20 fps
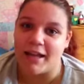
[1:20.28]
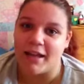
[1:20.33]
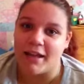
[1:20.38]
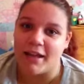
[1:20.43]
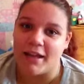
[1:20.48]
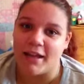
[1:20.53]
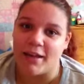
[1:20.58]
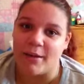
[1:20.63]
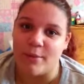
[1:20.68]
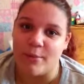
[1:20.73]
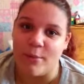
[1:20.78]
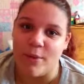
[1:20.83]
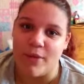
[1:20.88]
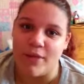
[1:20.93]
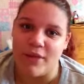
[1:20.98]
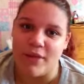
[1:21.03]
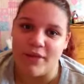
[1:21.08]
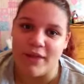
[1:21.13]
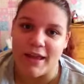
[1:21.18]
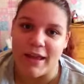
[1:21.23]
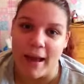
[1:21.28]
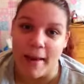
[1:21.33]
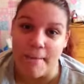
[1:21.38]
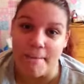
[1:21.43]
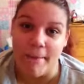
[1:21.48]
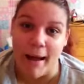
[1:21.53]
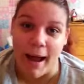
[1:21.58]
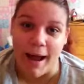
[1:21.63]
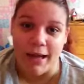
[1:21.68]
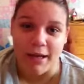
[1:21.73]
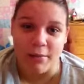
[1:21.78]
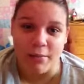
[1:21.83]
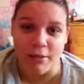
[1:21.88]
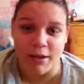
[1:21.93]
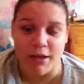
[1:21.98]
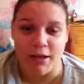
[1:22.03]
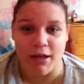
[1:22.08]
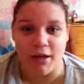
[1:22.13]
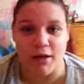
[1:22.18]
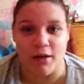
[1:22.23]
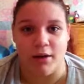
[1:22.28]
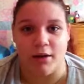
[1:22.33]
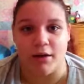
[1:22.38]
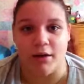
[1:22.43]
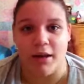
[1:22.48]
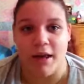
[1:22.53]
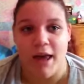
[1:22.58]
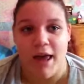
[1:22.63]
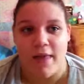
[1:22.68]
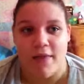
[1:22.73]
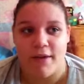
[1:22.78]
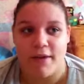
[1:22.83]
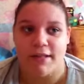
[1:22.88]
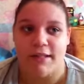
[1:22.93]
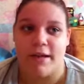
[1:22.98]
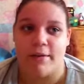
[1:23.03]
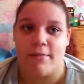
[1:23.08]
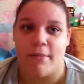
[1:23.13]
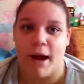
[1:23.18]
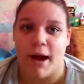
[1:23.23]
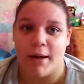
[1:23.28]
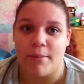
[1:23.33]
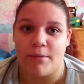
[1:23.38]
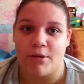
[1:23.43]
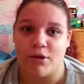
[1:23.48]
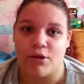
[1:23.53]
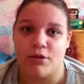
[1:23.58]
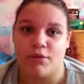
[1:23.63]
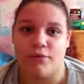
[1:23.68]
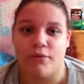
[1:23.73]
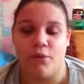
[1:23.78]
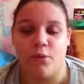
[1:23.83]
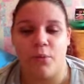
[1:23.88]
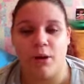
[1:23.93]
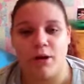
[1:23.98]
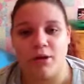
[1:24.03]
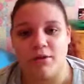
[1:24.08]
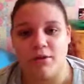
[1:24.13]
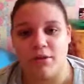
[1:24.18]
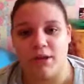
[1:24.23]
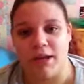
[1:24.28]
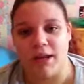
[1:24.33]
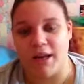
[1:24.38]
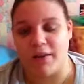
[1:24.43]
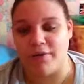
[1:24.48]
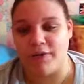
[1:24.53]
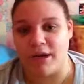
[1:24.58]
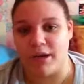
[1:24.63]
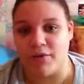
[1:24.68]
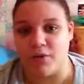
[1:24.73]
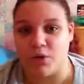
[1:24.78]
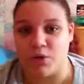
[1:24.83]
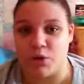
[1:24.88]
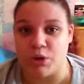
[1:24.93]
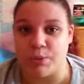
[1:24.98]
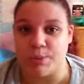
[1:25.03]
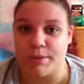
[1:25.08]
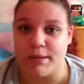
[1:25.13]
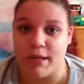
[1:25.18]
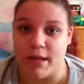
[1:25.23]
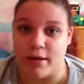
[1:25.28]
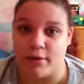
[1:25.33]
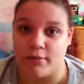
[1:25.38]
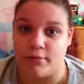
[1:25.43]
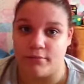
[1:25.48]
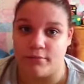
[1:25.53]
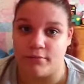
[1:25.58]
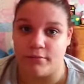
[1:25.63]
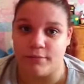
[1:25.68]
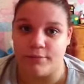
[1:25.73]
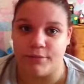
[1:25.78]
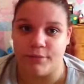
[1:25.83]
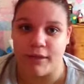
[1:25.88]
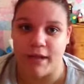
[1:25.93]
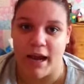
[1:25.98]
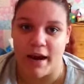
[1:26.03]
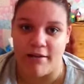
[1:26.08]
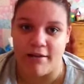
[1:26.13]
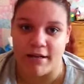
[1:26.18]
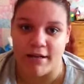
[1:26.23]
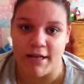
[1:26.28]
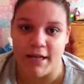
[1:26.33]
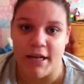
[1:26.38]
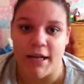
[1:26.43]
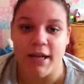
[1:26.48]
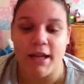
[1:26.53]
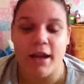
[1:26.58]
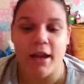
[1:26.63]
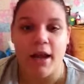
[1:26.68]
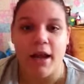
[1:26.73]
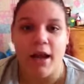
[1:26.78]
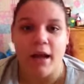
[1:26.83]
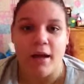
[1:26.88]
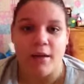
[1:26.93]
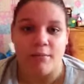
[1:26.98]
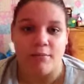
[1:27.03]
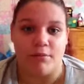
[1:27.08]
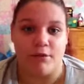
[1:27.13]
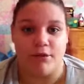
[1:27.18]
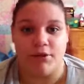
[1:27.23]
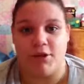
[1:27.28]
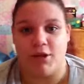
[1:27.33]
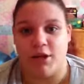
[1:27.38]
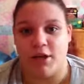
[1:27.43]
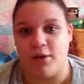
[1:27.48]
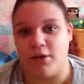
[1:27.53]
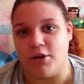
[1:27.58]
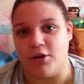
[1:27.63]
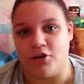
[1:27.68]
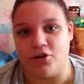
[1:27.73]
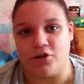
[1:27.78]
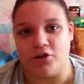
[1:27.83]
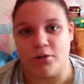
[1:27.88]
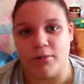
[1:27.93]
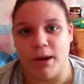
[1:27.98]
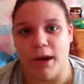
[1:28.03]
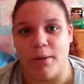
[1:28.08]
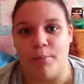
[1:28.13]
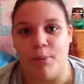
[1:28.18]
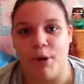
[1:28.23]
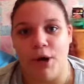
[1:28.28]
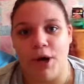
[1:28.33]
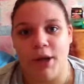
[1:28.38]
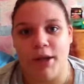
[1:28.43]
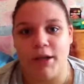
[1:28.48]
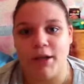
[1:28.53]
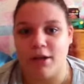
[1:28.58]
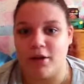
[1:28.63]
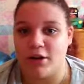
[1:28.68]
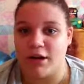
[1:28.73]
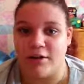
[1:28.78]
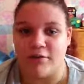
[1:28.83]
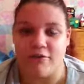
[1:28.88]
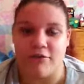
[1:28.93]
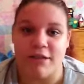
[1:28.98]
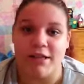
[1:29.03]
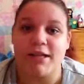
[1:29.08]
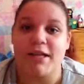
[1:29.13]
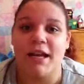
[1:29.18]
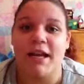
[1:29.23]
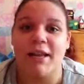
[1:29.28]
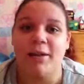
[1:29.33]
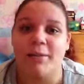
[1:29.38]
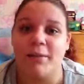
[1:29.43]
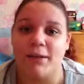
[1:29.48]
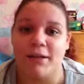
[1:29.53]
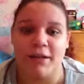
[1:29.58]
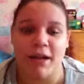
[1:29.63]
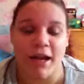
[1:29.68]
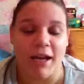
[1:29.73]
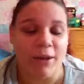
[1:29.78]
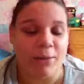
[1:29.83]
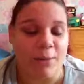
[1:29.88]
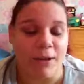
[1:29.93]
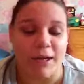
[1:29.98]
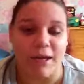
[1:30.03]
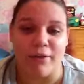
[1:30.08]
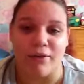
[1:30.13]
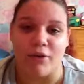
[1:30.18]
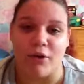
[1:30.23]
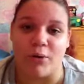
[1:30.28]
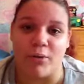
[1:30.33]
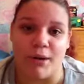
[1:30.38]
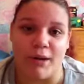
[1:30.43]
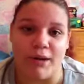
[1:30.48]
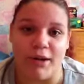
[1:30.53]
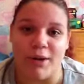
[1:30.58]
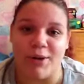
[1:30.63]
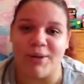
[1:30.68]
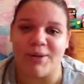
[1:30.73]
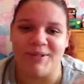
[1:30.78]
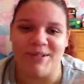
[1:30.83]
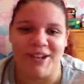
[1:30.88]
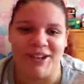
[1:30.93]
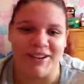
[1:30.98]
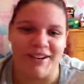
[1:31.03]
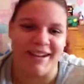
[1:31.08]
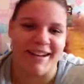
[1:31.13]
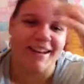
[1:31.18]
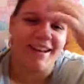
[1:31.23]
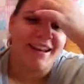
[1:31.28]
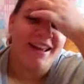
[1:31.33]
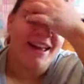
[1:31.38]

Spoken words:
they think it might be a girl. They say might because, for one, they never give 100% guarantee, because, you know, it could just come out a boy, could have a really tiny winky for me, you know, I'm joking.